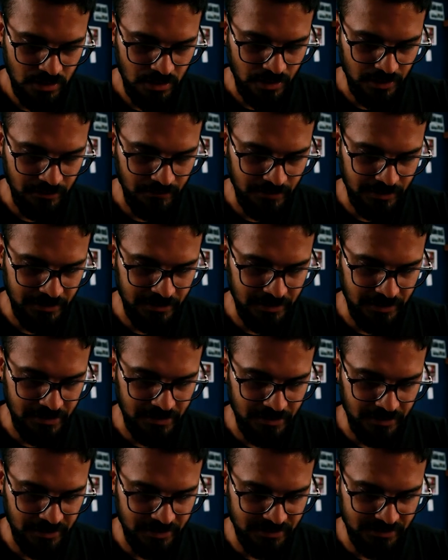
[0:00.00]
And if I
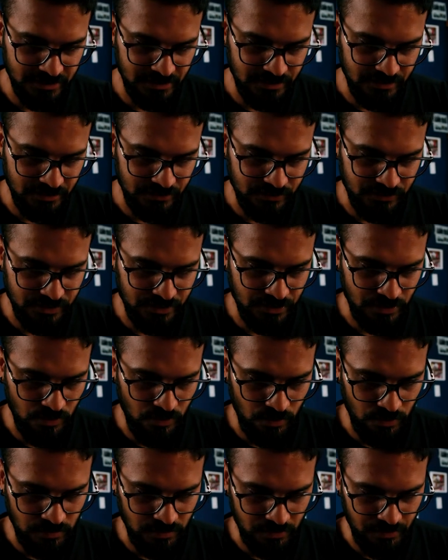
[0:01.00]
decrease it, you see
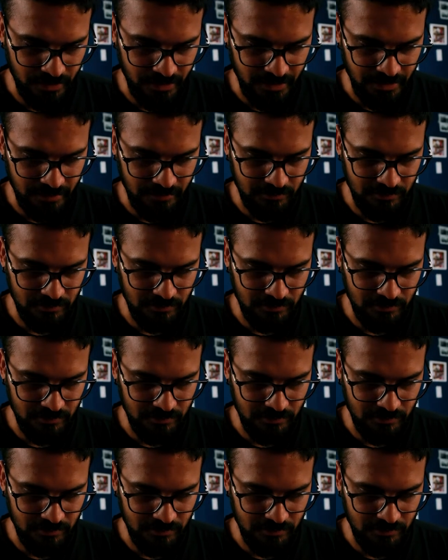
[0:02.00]
all the red